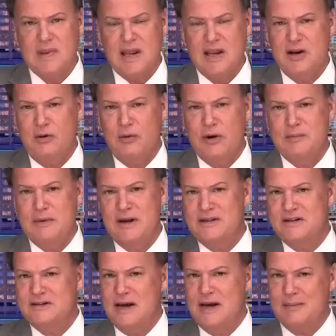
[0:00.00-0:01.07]
You don't want to be at the
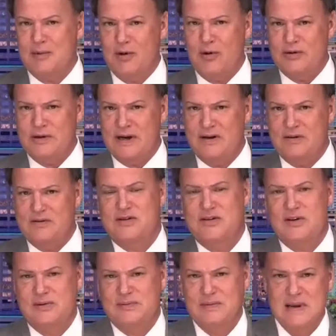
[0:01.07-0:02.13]
top going down.
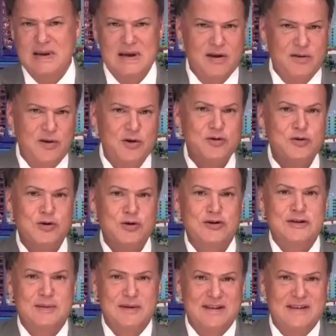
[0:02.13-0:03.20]
So those are
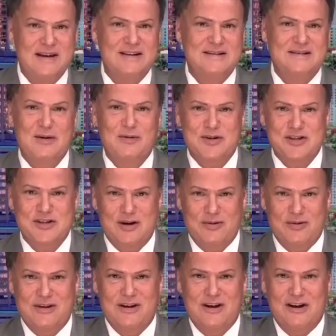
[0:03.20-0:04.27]
some of the things I would share with
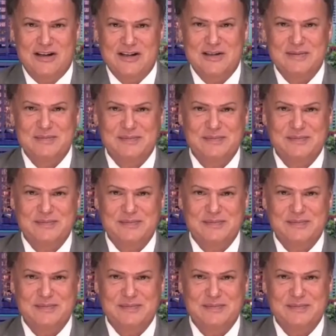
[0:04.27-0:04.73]
the audience.